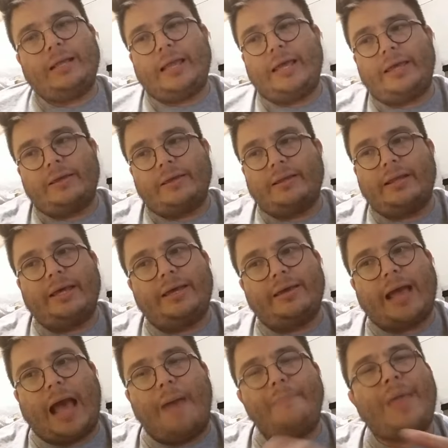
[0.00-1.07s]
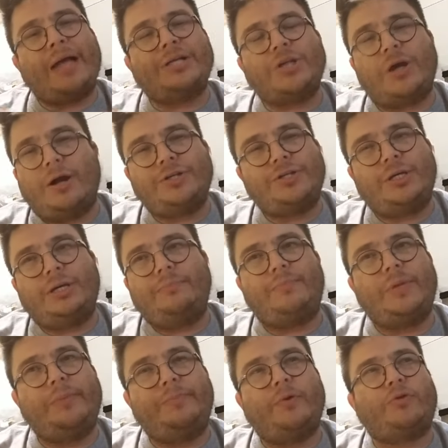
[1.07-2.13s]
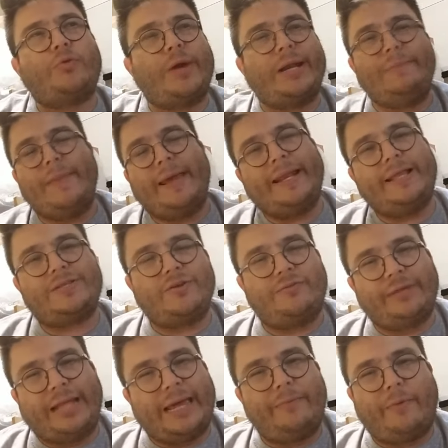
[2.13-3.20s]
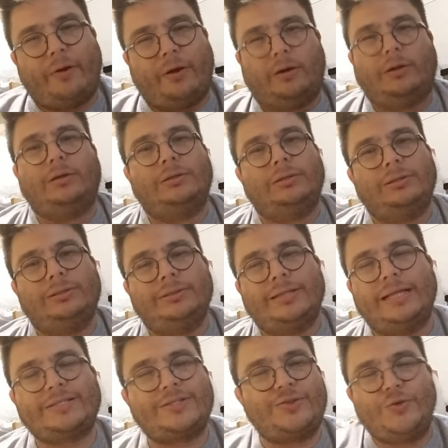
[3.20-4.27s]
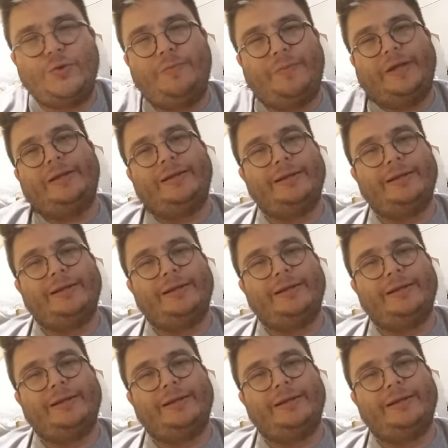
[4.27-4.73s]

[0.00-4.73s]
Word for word: Like I'm not charging people 20 minutes of labor. That's stupid.